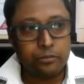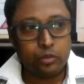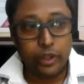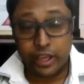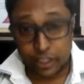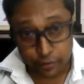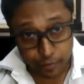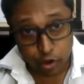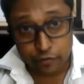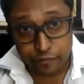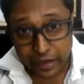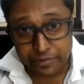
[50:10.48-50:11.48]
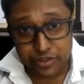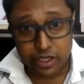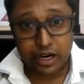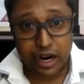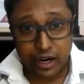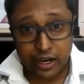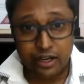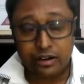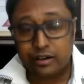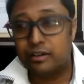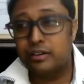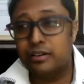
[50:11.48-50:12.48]
We explored five-star
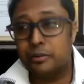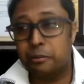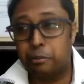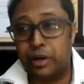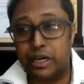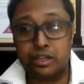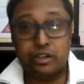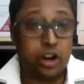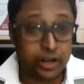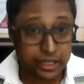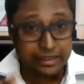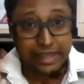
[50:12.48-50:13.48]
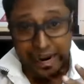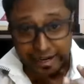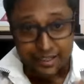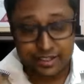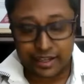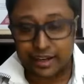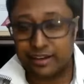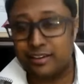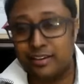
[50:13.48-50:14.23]
earlier, but not in that extent.